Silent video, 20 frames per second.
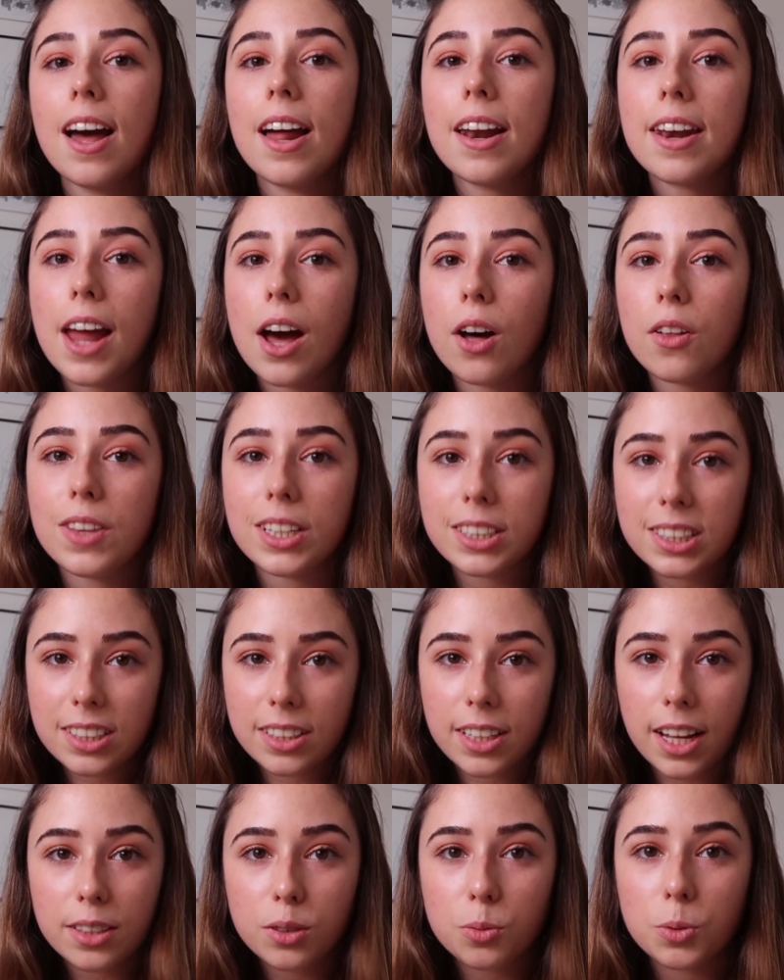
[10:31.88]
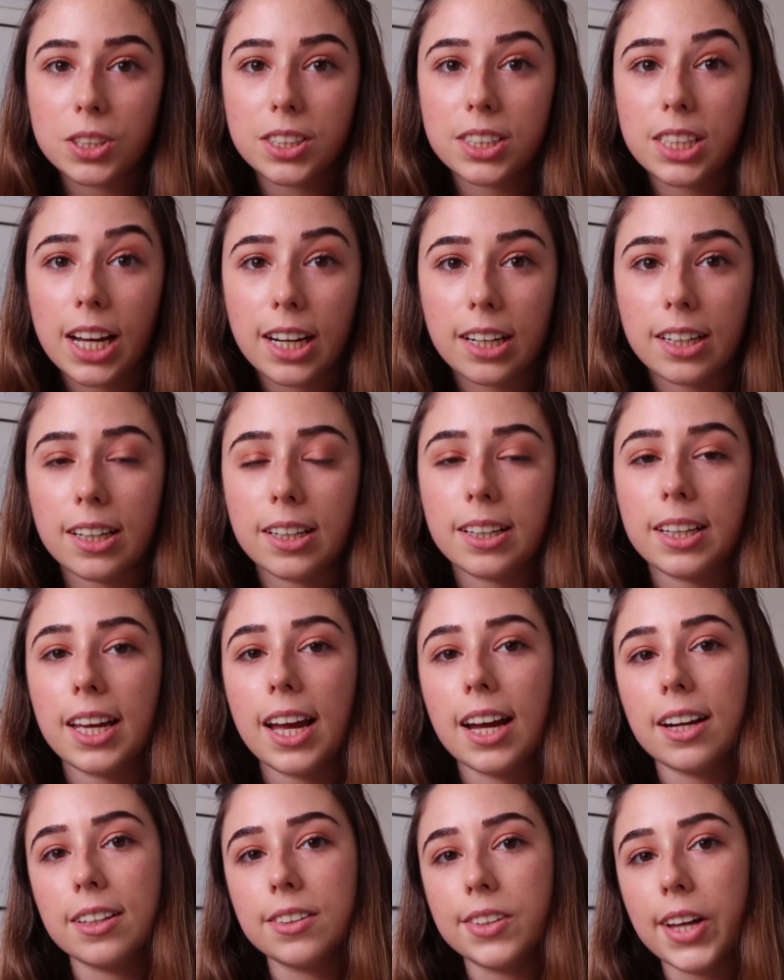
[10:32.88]
Now this class was technically
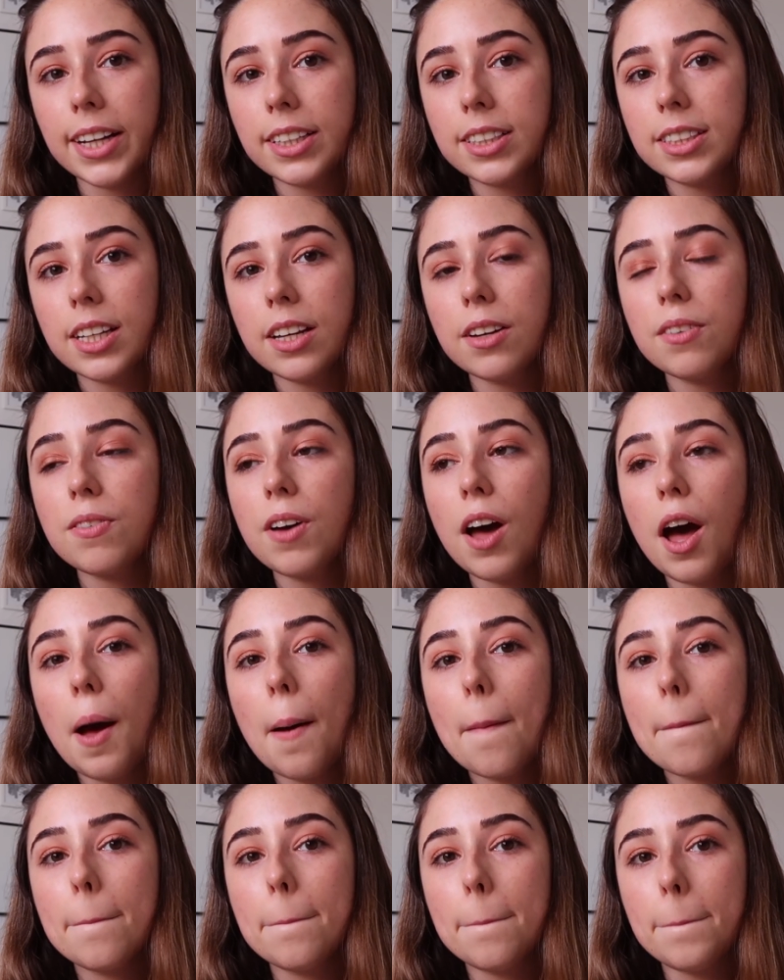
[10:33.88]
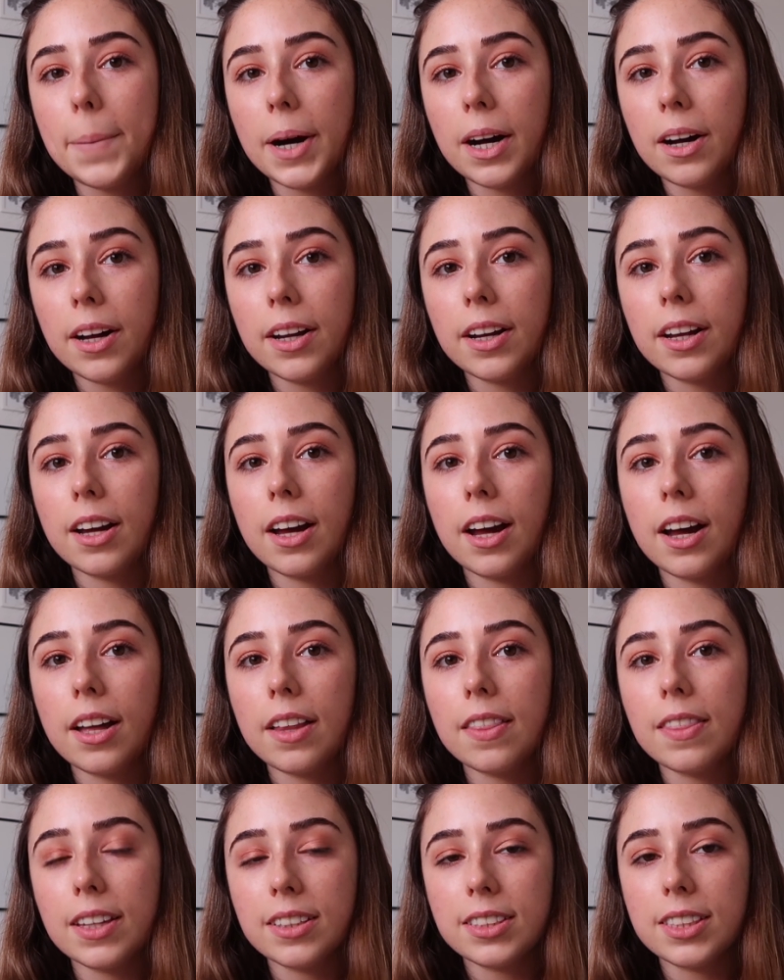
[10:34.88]
an elective, but
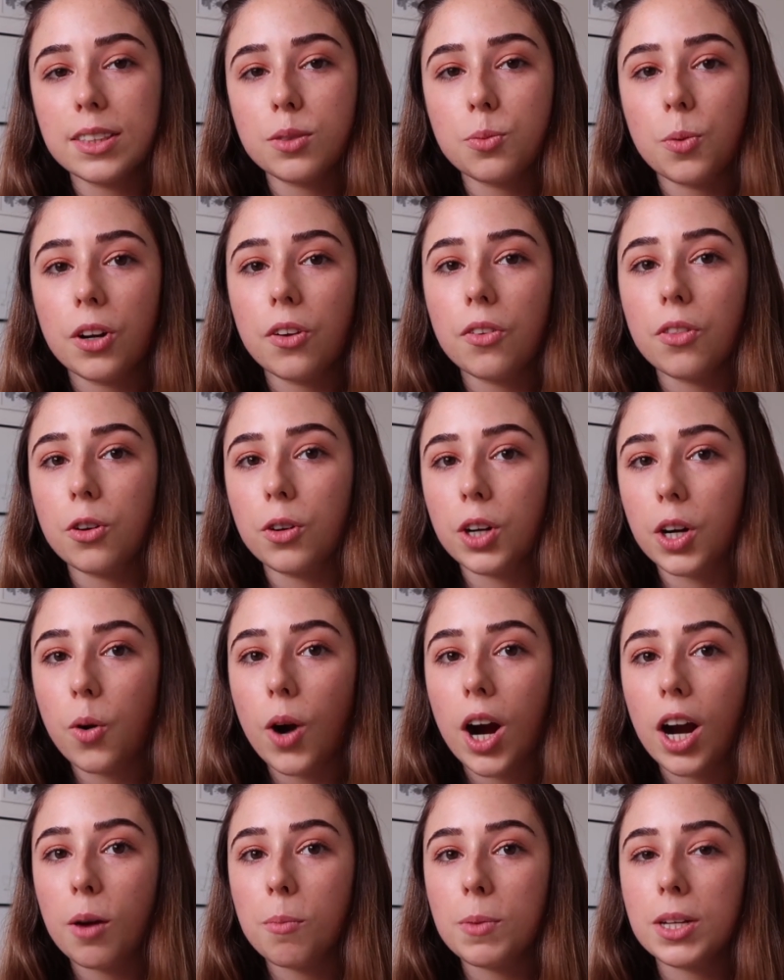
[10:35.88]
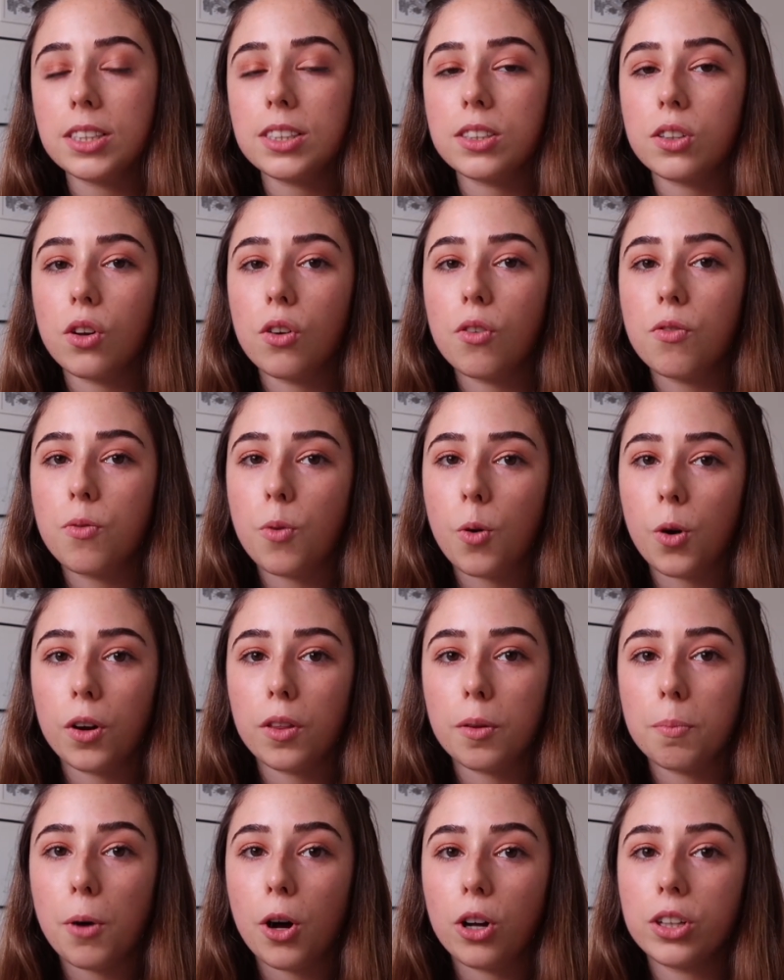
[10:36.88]
this is one of the requirements for
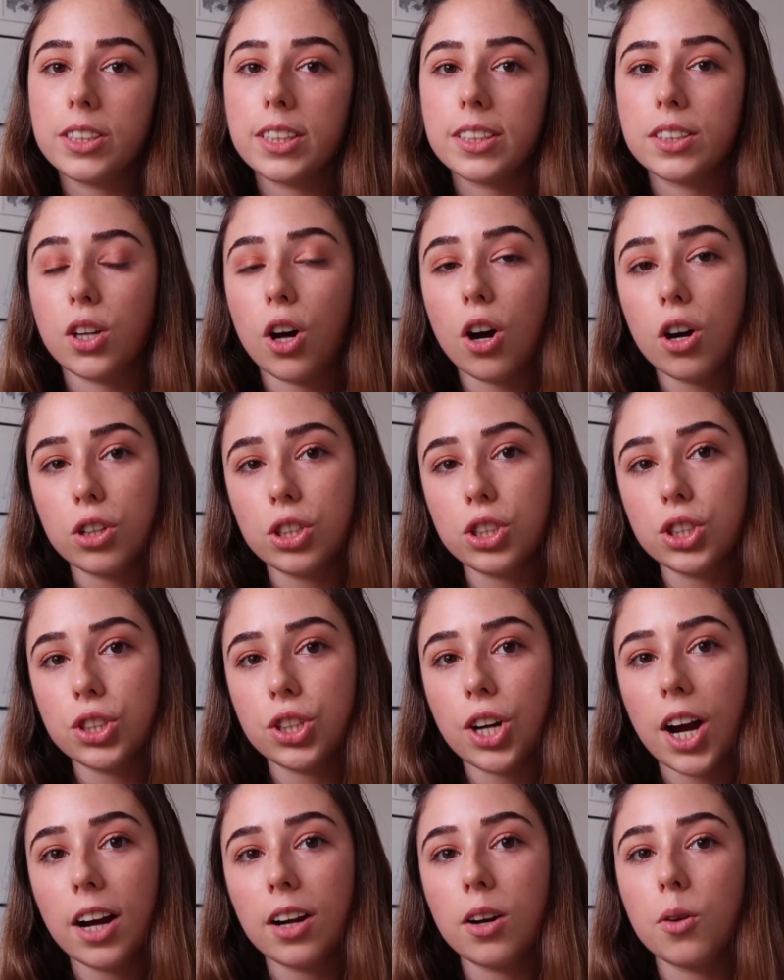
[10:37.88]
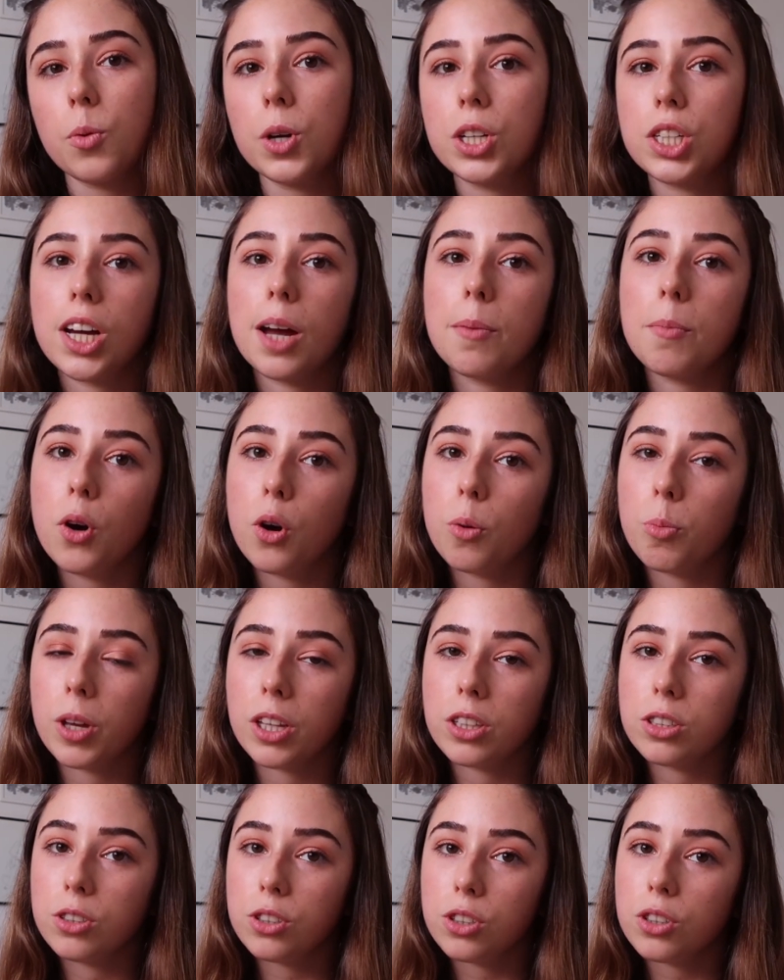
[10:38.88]
the politics honors track, which I'm
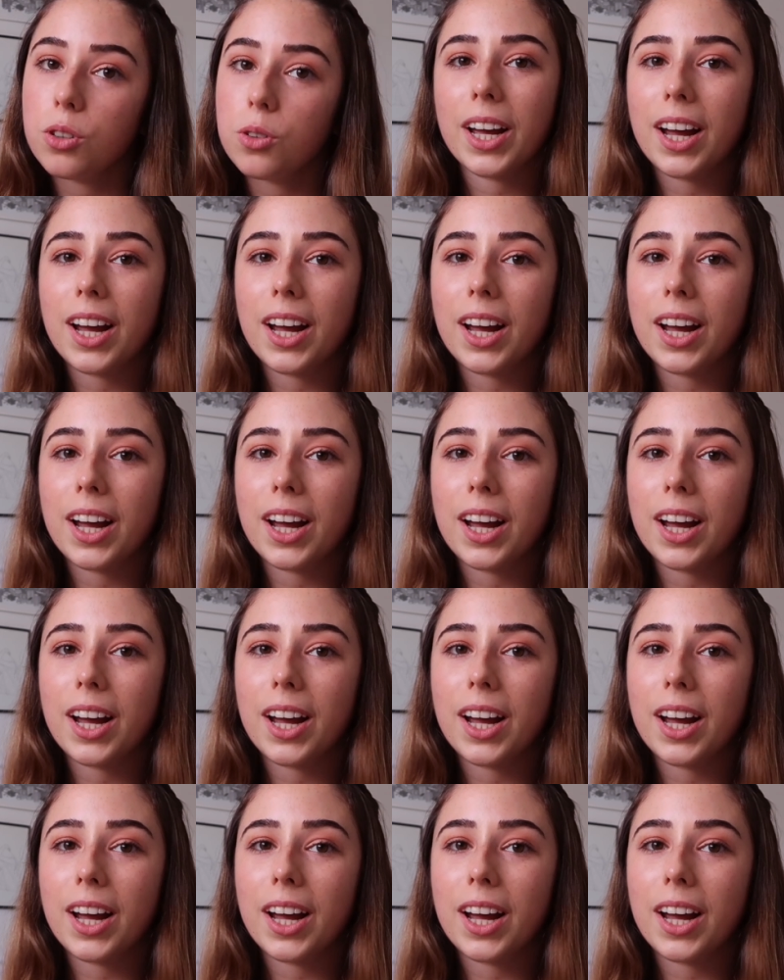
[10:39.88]
hoping to do.